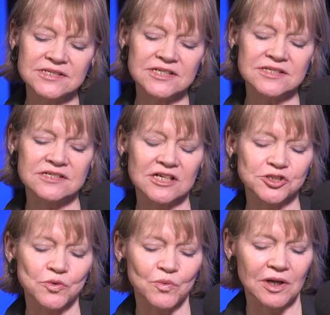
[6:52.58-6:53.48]
because he's
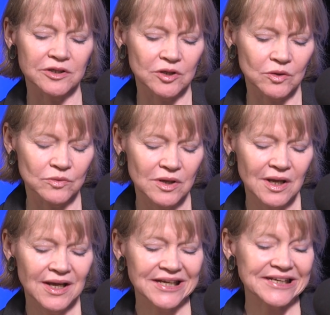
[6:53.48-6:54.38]
such a well known
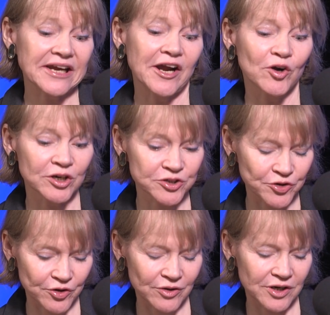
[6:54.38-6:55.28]

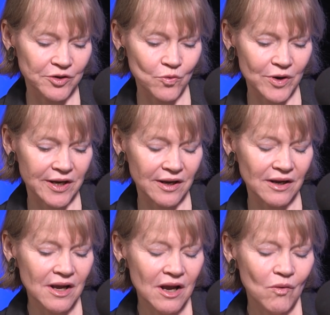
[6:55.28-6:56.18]
character in a
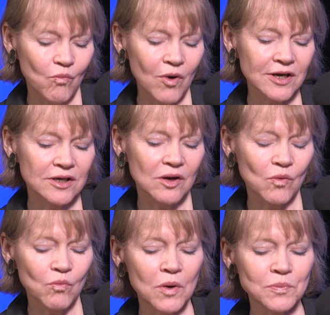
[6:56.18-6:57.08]
way, what
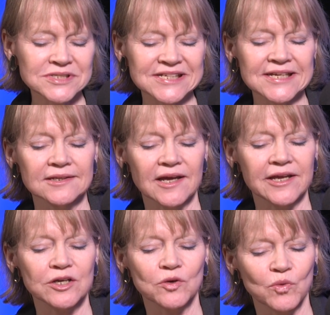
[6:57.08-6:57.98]
what was he
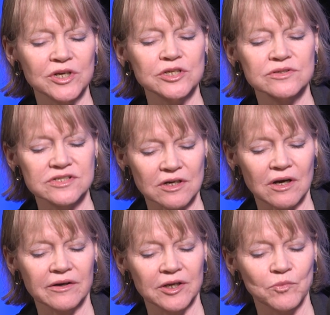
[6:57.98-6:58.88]
like when you
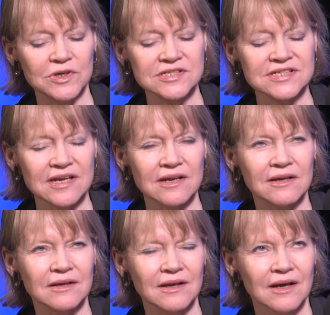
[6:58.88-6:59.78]
saw him? Was
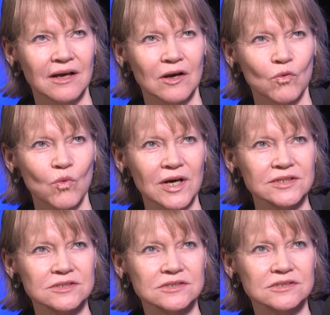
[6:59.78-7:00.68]
he
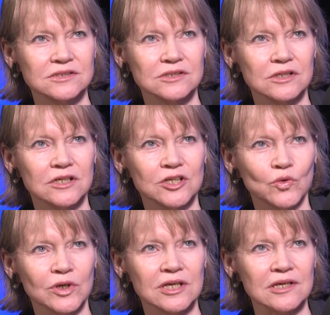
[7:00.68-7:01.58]
what you
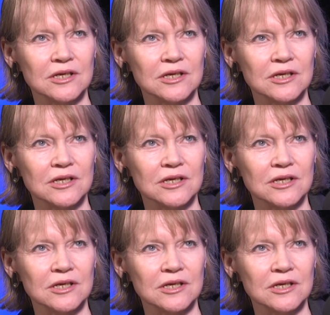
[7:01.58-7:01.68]
know